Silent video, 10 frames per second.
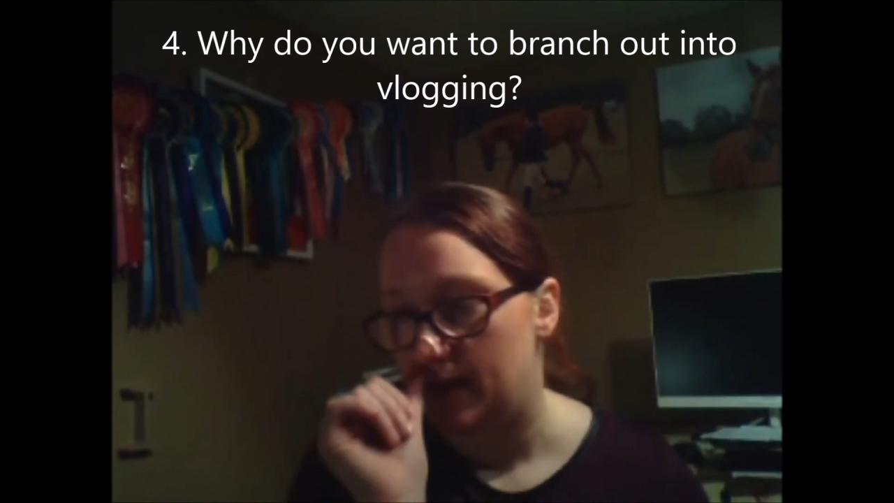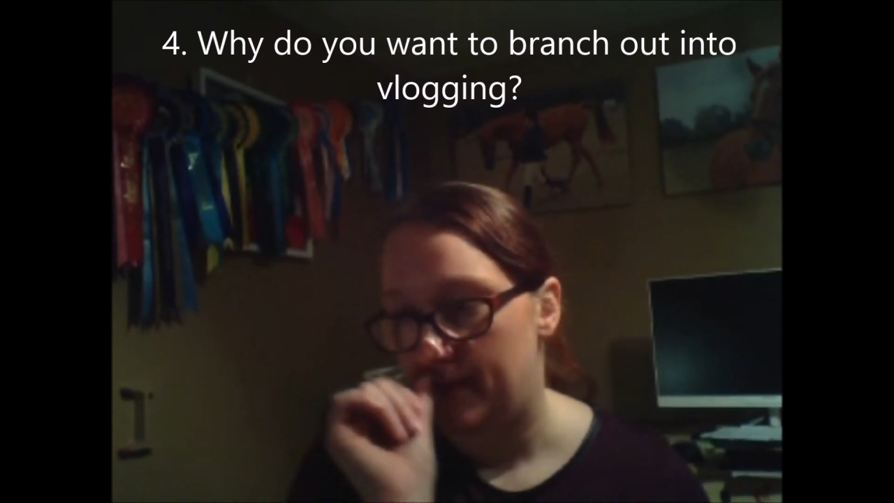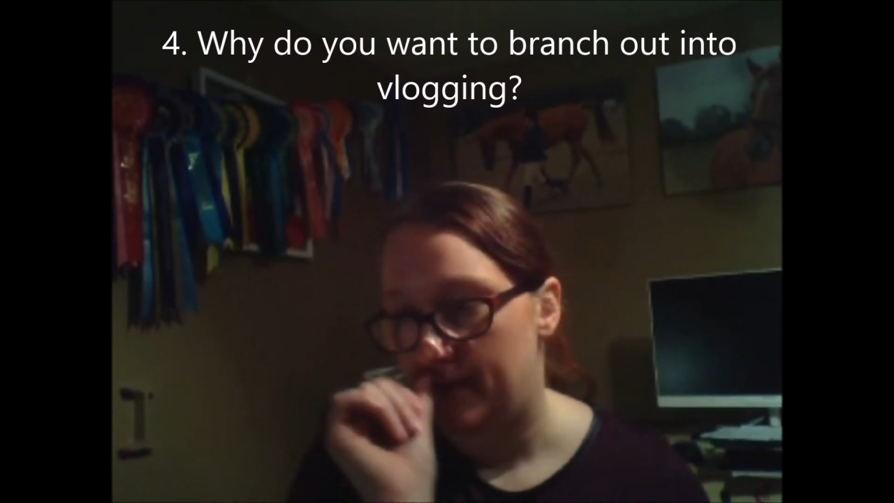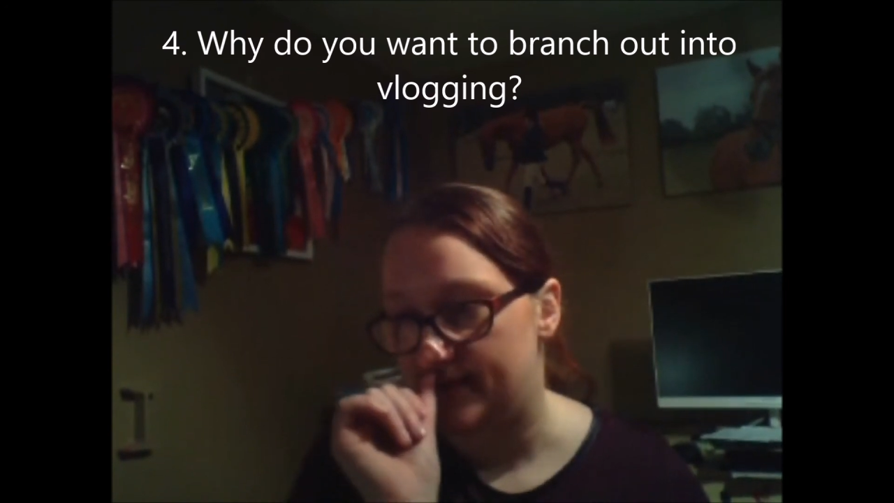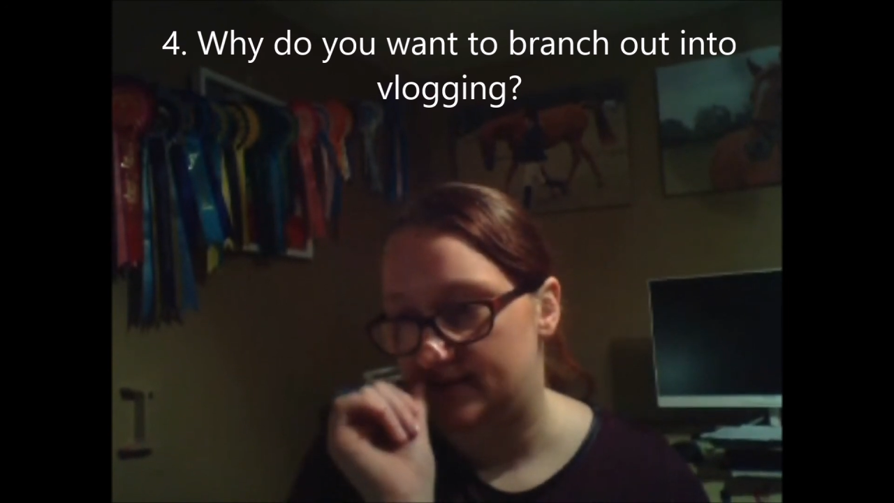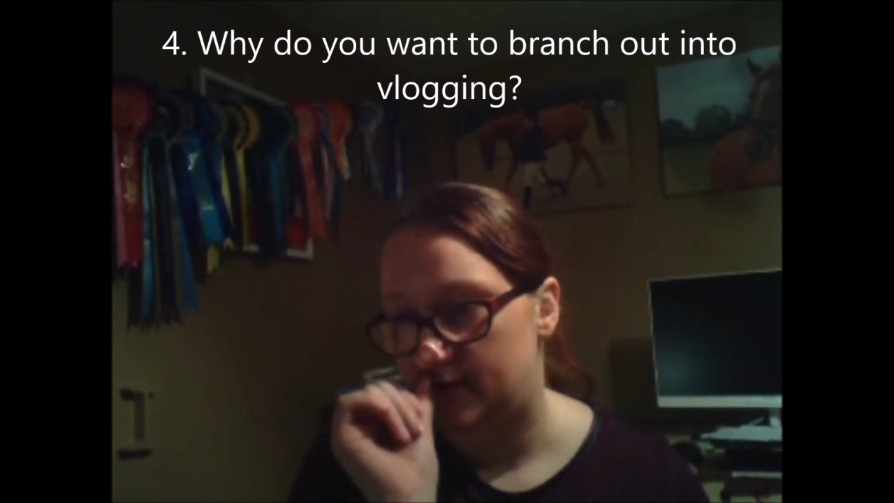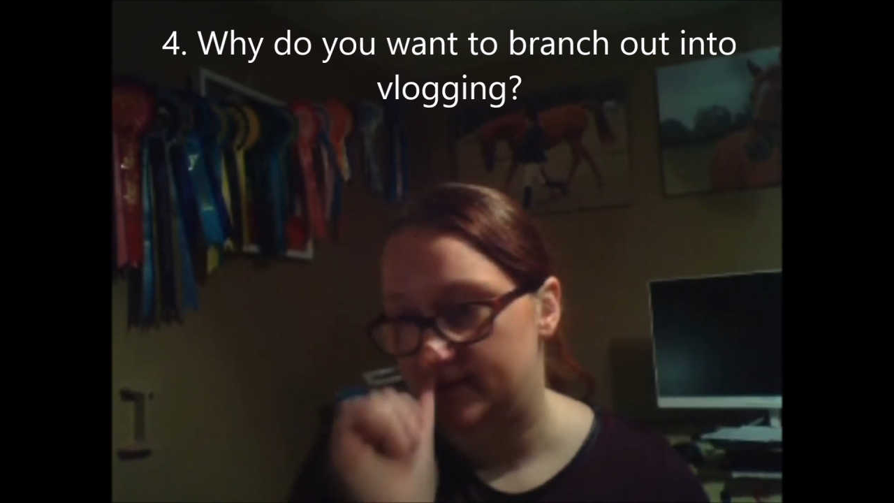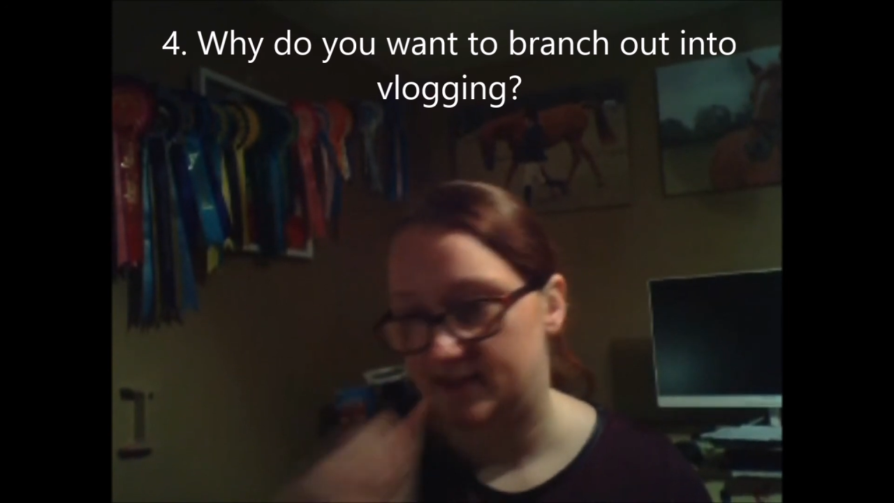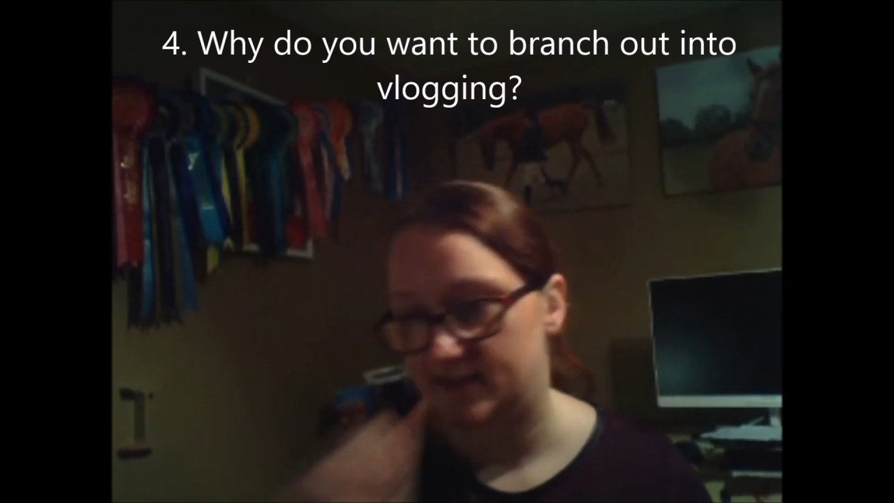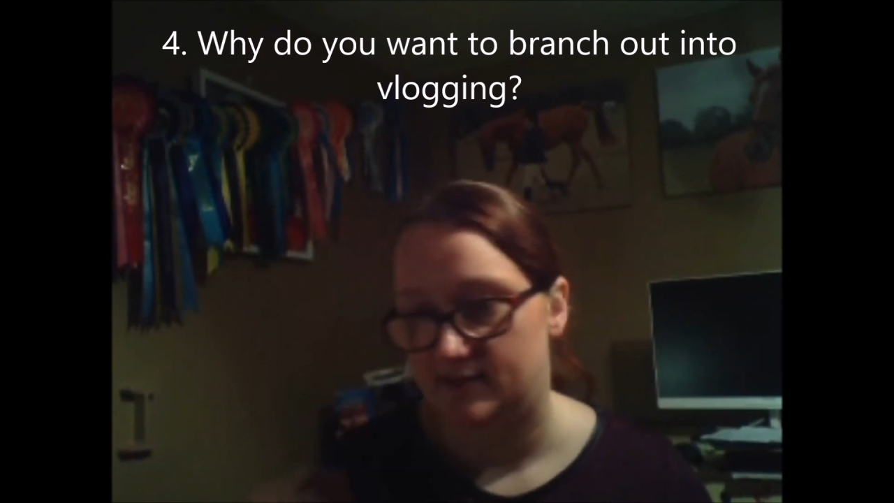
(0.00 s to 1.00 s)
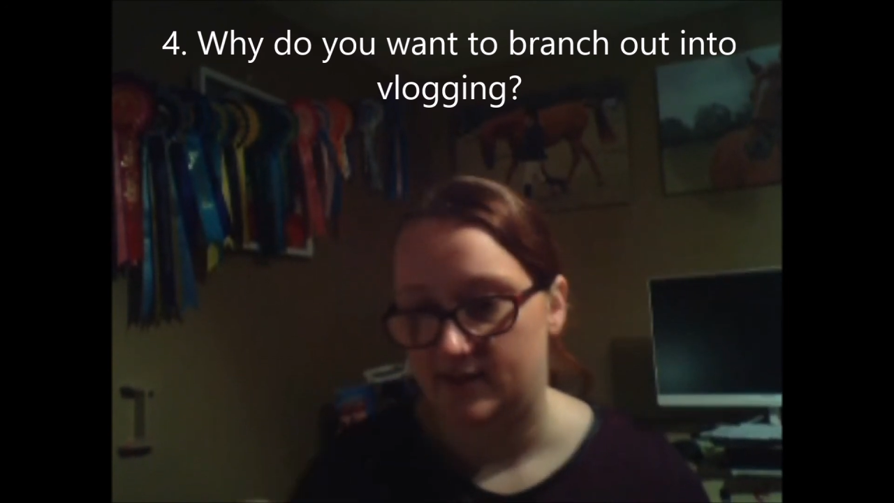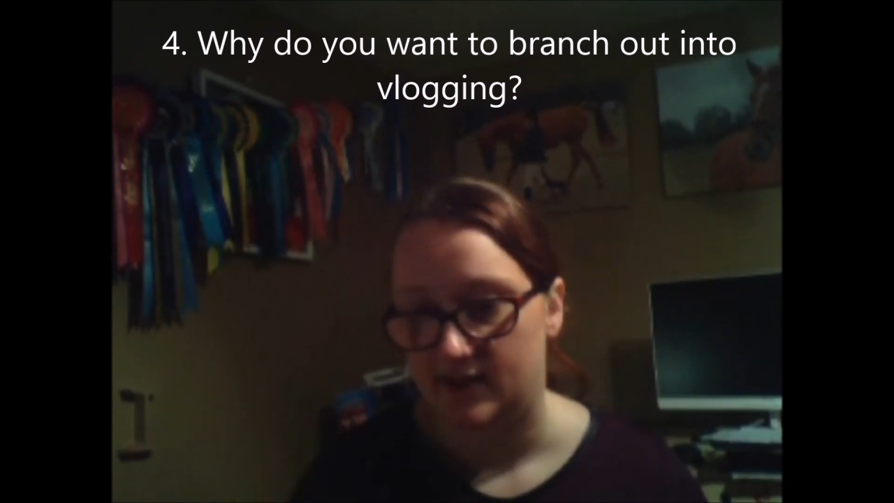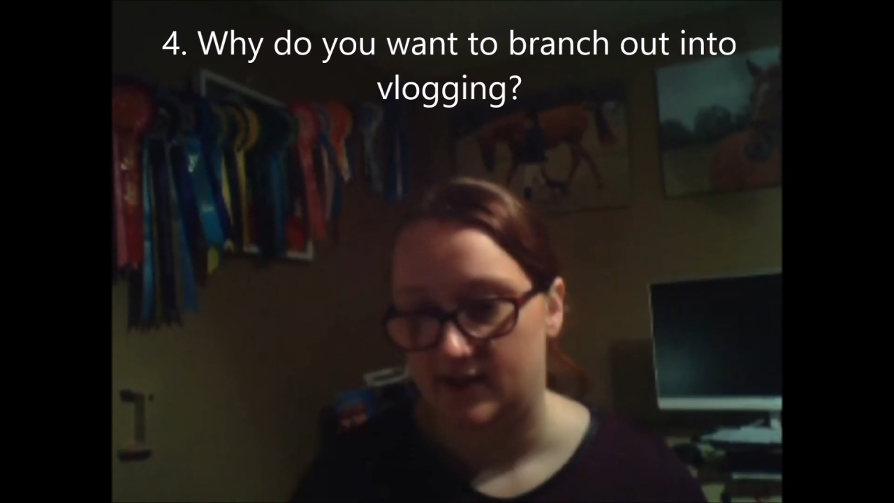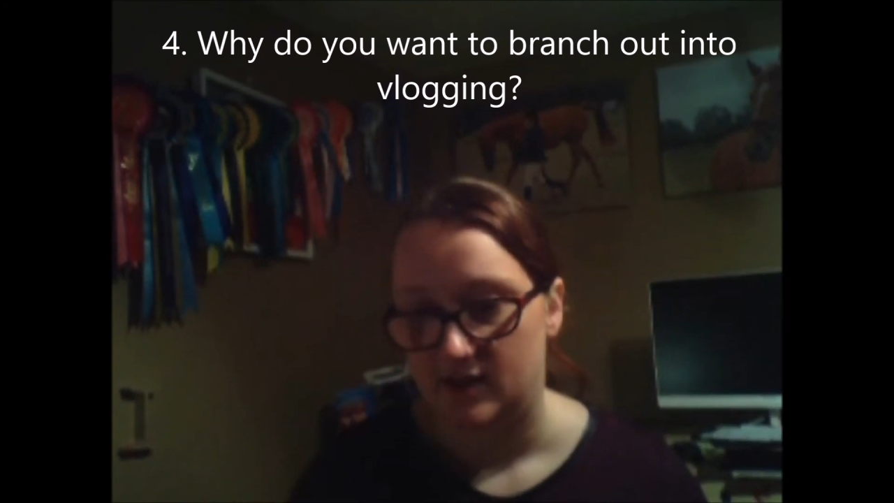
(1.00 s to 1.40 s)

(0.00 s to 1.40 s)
But it's this idea that